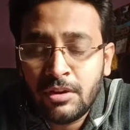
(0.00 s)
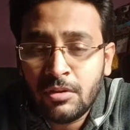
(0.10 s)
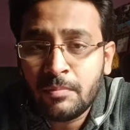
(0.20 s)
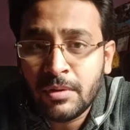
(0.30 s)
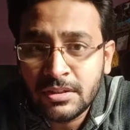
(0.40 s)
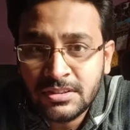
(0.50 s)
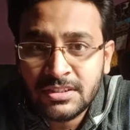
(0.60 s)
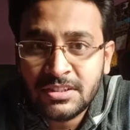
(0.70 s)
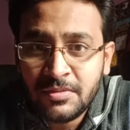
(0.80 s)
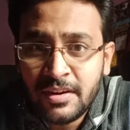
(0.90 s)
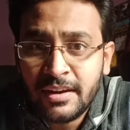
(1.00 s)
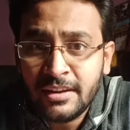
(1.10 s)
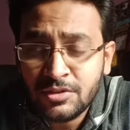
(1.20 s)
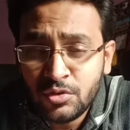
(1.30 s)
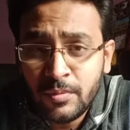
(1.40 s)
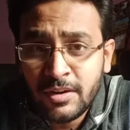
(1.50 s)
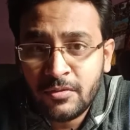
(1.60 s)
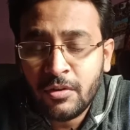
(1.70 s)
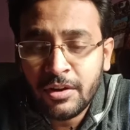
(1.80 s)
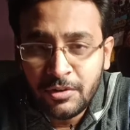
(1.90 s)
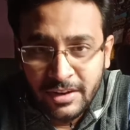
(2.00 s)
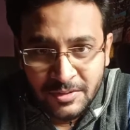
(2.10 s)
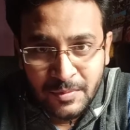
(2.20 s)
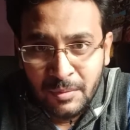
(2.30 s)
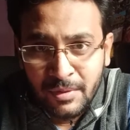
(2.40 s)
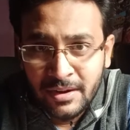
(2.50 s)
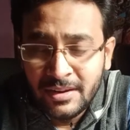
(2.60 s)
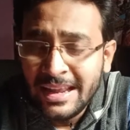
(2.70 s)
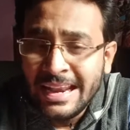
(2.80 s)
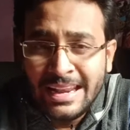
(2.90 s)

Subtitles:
you know, purchase different instruments for your experiment.